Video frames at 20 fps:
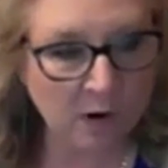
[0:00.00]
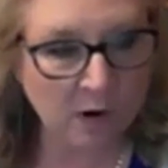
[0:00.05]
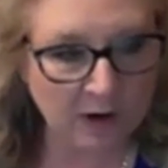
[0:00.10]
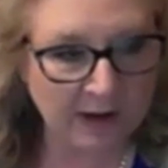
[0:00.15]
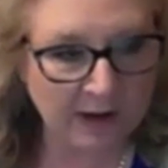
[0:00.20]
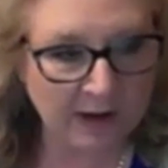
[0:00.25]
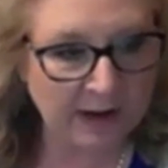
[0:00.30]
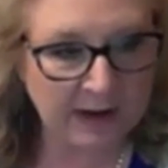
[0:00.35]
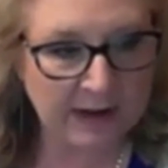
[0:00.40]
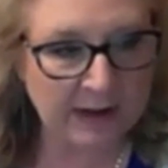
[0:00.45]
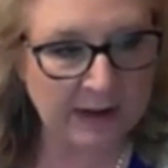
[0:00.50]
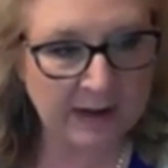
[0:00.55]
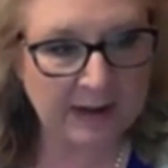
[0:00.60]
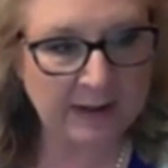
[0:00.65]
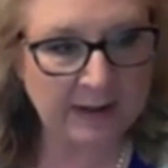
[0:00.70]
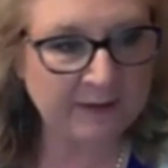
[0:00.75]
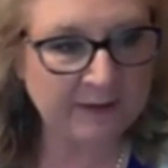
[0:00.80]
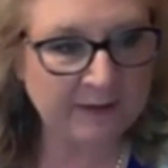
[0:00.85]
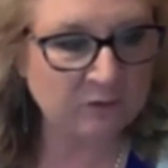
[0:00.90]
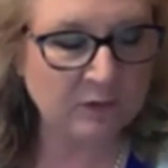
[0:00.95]
I, I,
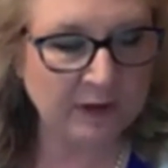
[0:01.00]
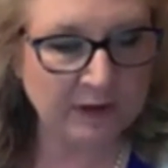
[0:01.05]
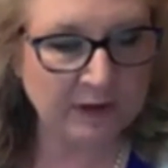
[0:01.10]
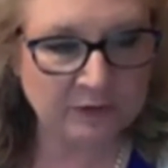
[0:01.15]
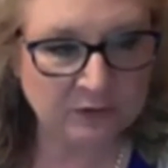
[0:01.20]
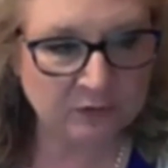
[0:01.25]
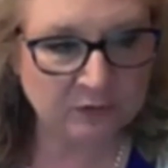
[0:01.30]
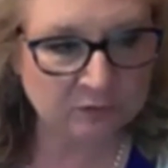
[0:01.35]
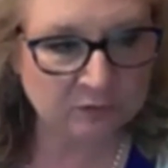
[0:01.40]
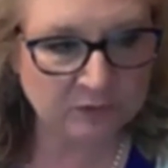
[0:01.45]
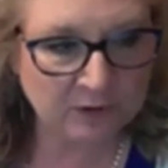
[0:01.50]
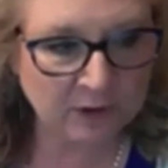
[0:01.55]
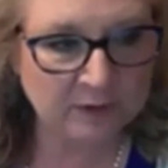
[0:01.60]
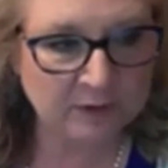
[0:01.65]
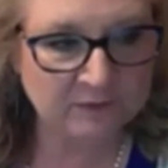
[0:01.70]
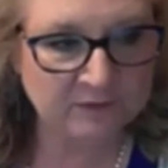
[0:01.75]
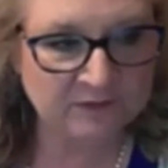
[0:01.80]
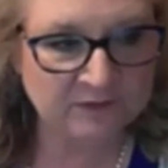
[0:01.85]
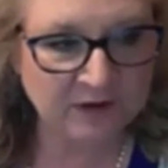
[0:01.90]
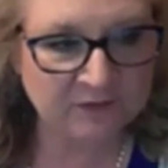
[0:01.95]
that's when I do tons
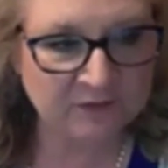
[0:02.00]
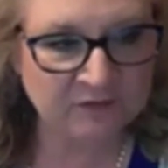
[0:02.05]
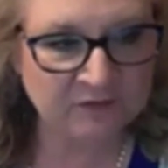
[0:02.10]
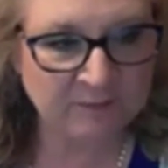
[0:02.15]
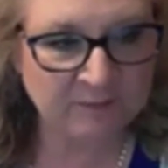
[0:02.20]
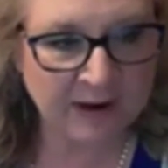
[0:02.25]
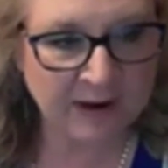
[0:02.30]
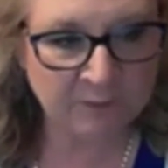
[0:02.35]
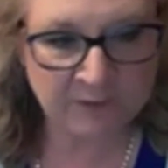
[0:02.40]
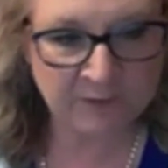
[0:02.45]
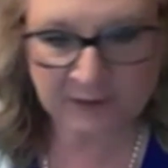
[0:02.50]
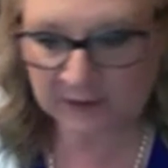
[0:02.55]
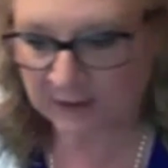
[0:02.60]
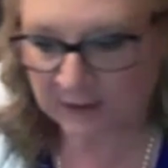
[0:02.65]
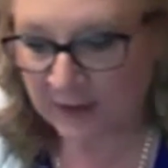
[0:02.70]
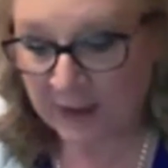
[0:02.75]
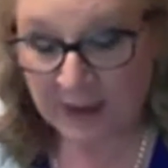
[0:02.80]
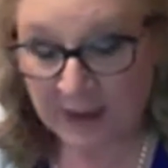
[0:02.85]
and tons of my reading.